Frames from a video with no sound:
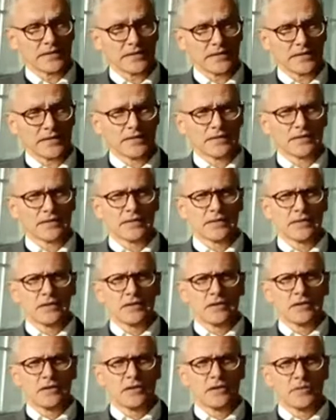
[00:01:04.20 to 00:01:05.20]
a year
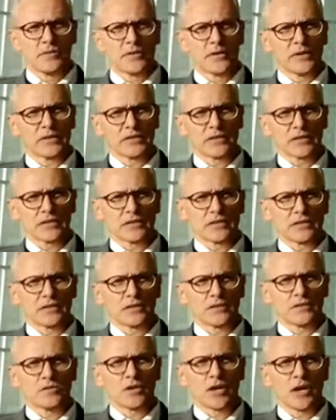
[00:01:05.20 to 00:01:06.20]
on policing in
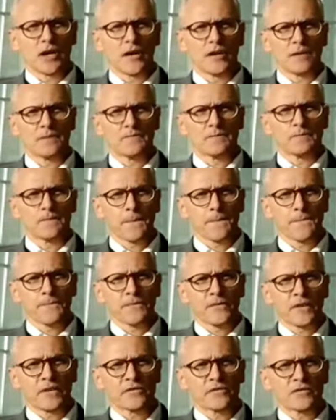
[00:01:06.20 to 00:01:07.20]
the UK. You
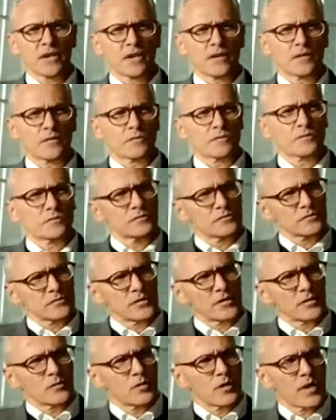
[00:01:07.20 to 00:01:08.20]
say,
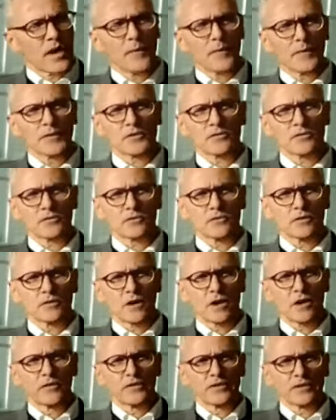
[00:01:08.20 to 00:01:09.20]
how much
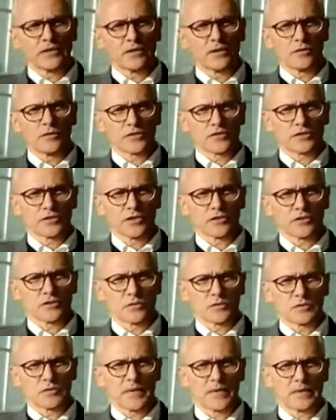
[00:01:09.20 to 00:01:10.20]
R&D or research
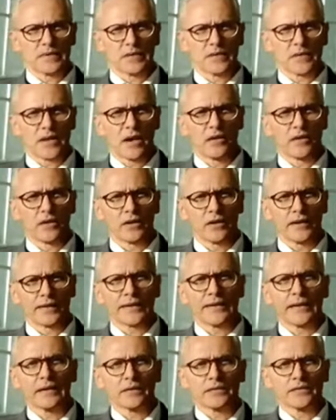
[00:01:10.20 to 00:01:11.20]
do we spend in an area
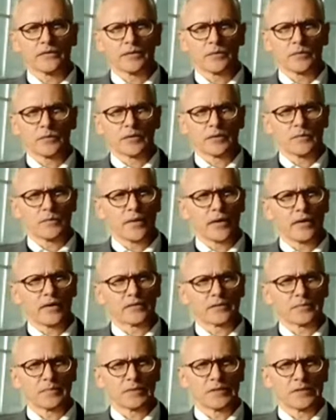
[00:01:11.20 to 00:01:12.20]
like health when we compare it
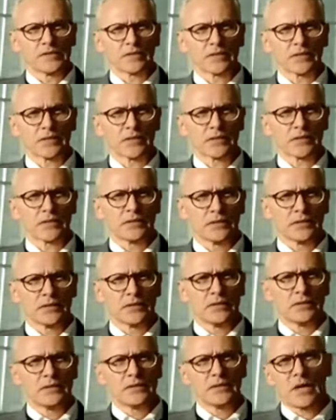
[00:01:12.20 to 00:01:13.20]
to policing?
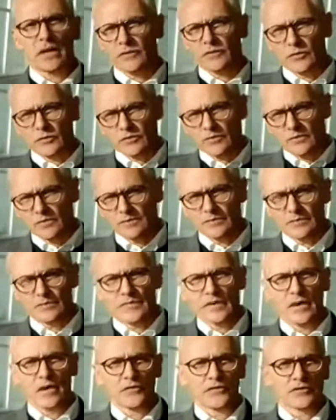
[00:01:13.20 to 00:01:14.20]
Now, of course,
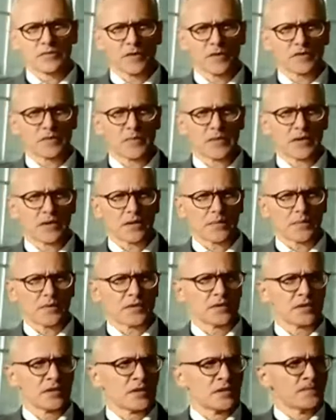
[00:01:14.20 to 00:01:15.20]
health is much bigger,
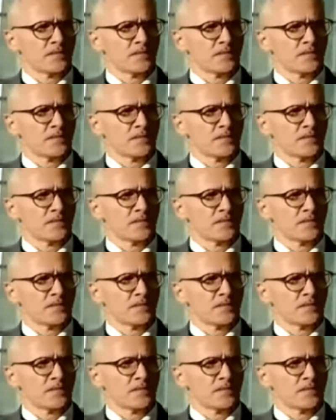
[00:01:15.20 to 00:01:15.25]
but